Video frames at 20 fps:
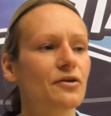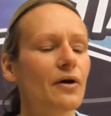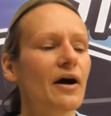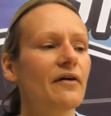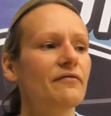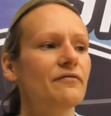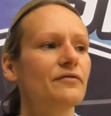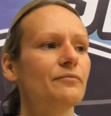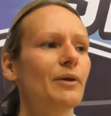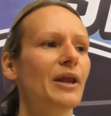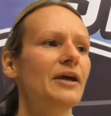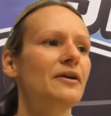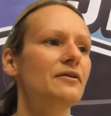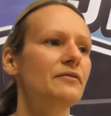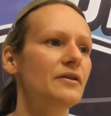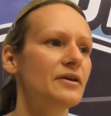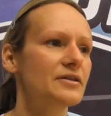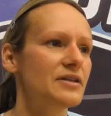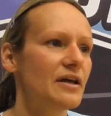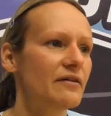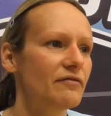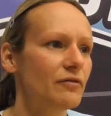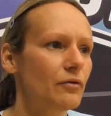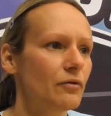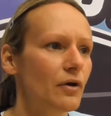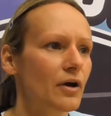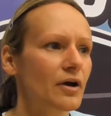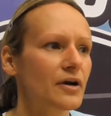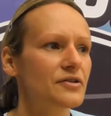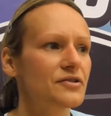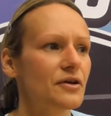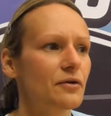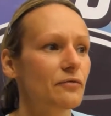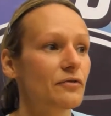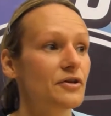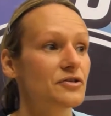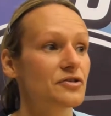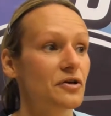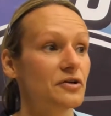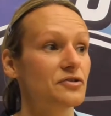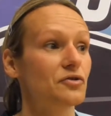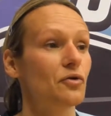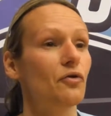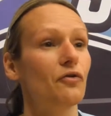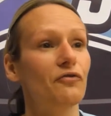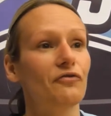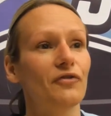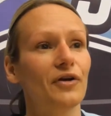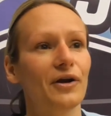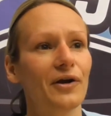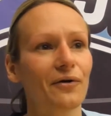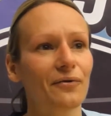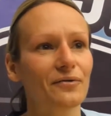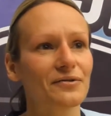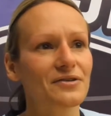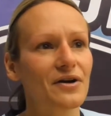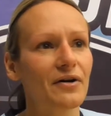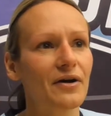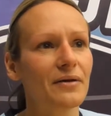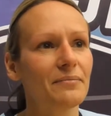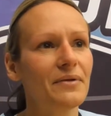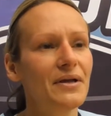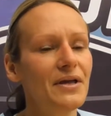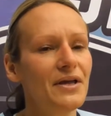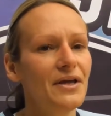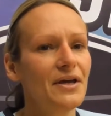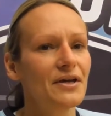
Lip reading: So I haven't played at this level, like I say, on this size court for a long time.